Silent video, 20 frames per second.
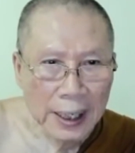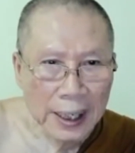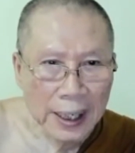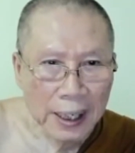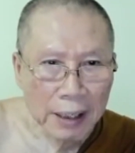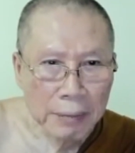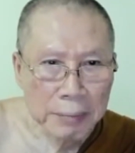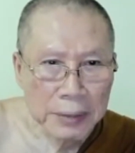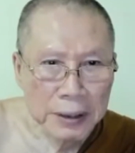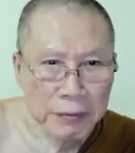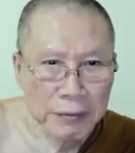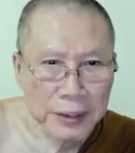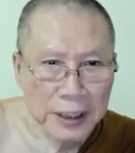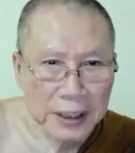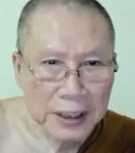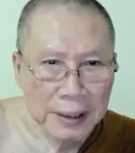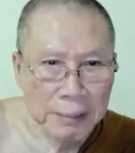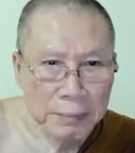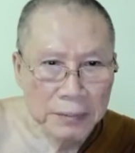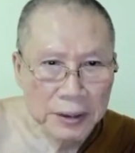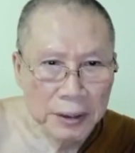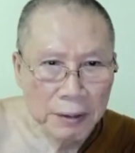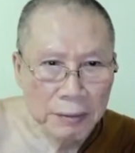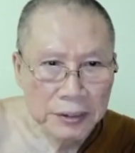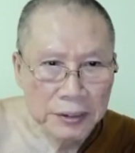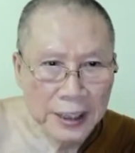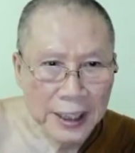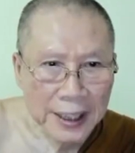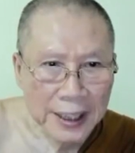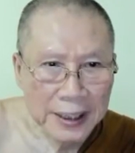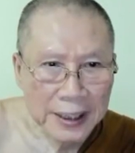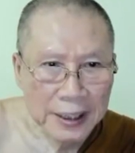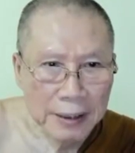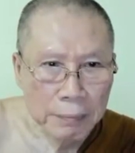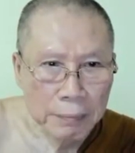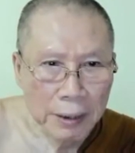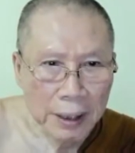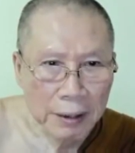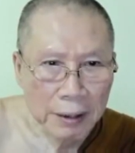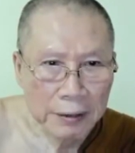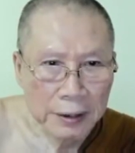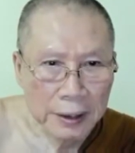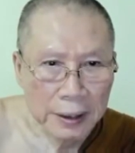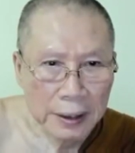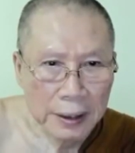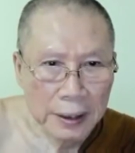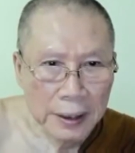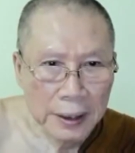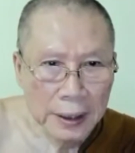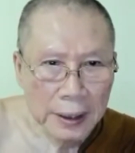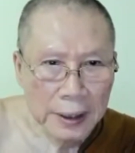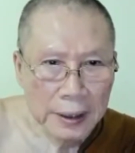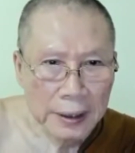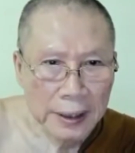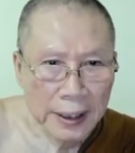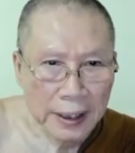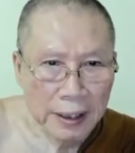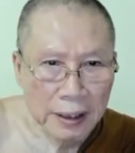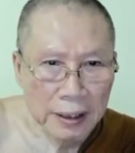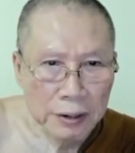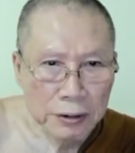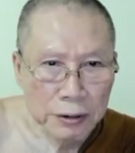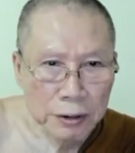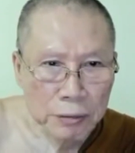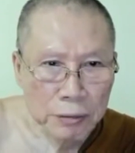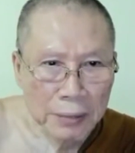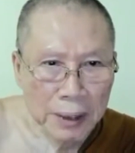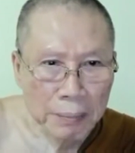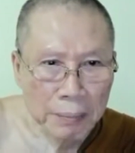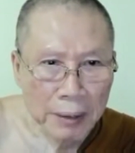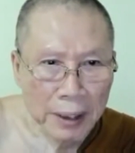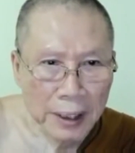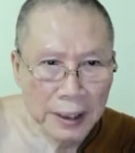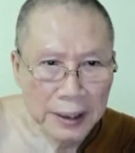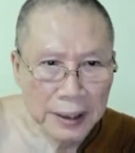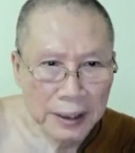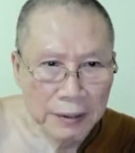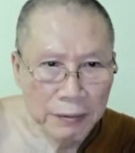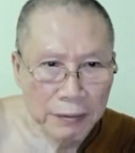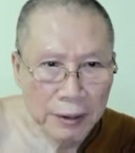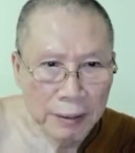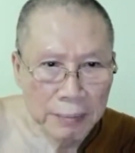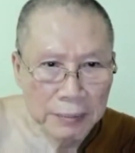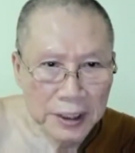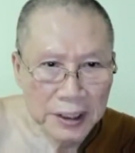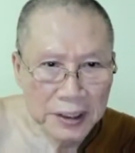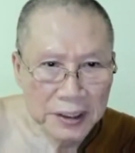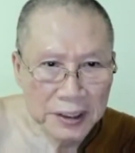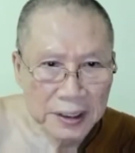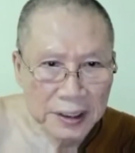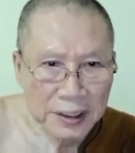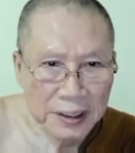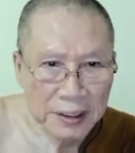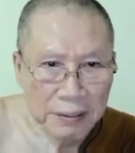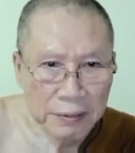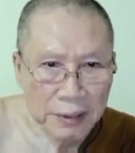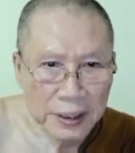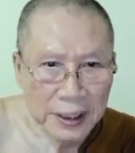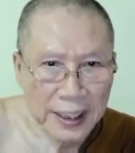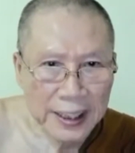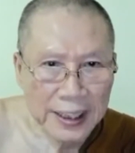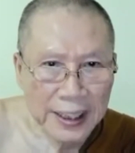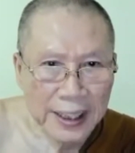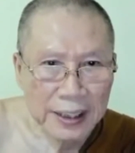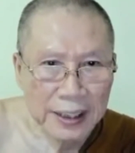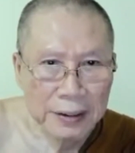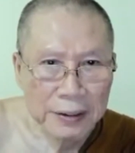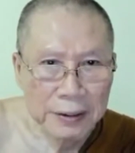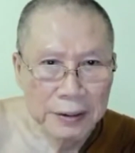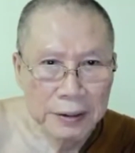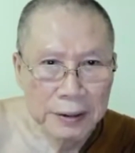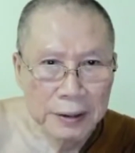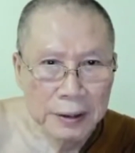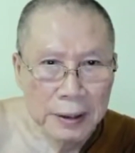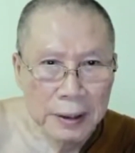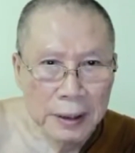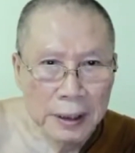I have been victims of psychic power. They control my body from distance. What can I do?